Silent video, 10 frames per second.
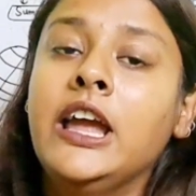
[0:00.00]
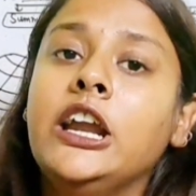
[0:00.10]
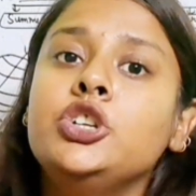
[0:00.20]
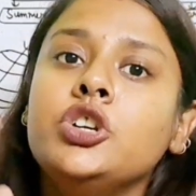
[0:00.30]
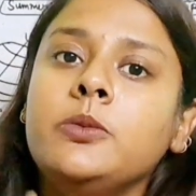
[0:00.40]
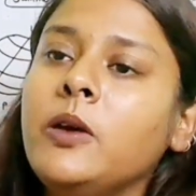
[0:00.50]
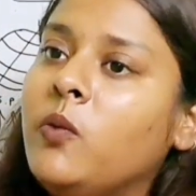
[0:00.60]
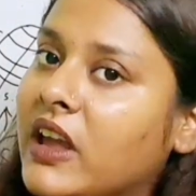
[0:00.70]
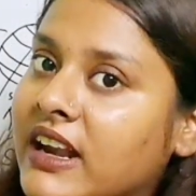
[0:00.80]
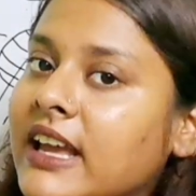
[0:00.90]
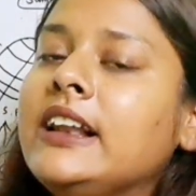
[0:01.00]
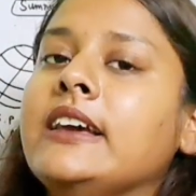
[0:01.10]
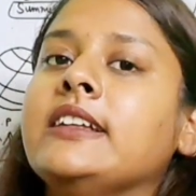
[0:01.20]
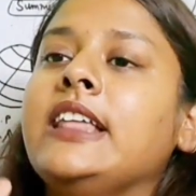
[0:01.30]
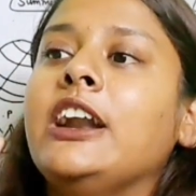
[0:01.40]
It should be very
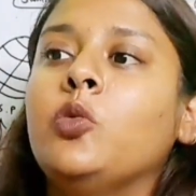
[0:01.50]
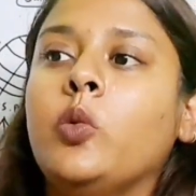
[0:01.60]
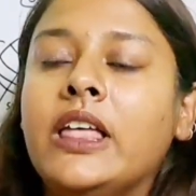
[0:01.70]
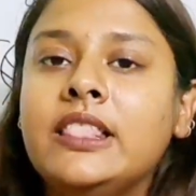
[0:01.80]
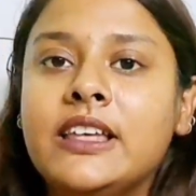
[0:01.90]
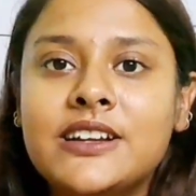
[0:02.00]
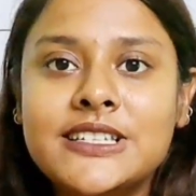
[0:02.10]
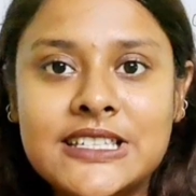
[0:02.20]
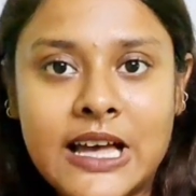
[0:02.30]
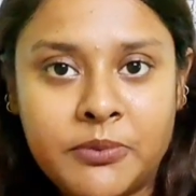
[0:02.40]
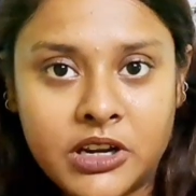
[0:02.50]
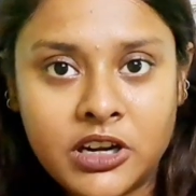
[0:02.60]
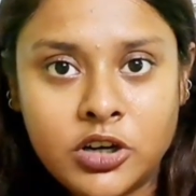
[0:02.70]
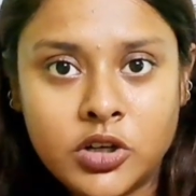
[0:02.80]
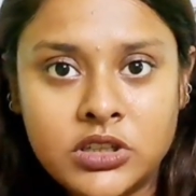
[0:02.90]
clear that when there is summer
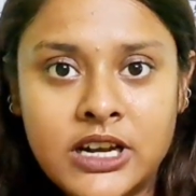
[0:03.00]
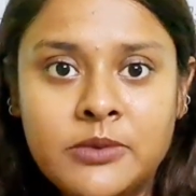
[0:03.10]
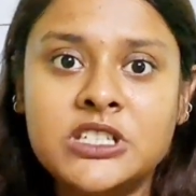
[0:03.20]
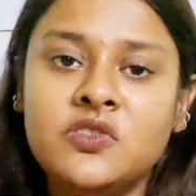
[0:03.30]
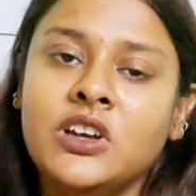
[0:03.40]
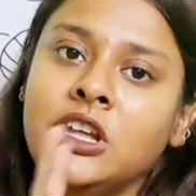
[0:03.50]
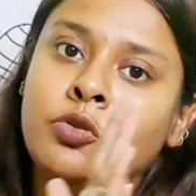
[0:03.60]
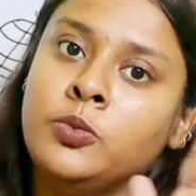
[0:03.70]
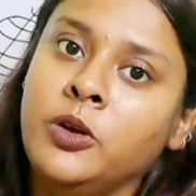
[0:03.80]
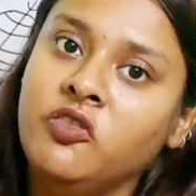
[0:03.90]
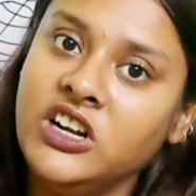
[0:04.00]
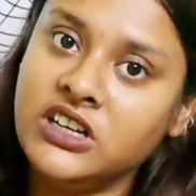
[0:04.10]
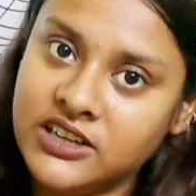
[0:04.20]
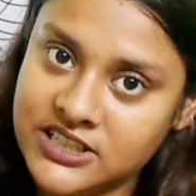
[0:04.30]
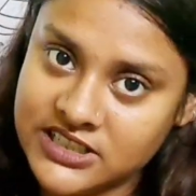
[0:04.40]
in northern hemisphere, there would be
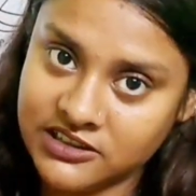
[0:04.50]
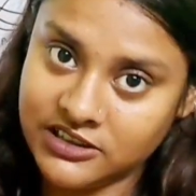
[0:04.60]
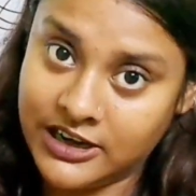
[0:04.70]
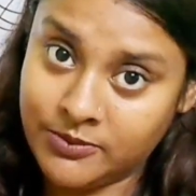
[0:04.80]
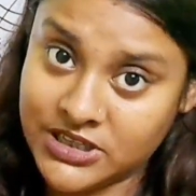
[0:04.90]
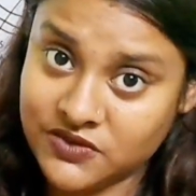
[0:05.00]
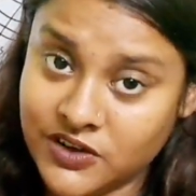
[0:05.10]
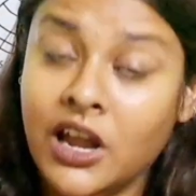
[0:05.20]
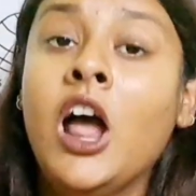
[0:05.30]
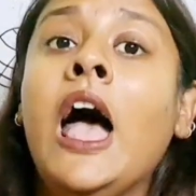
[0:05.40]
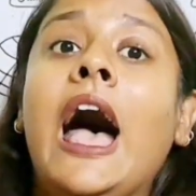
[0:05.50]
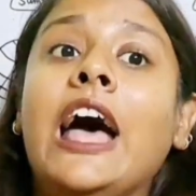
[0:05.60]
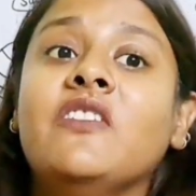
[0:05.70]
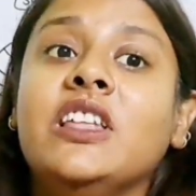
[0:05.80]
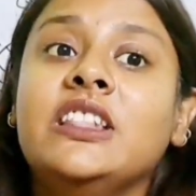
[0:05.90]
winter in southern hemisphere,
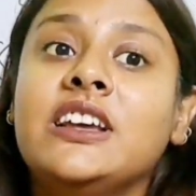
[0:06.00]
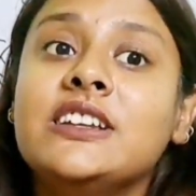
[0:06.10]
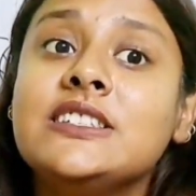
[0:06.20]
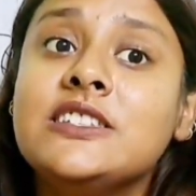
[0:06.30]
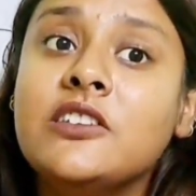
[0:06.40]
and when there is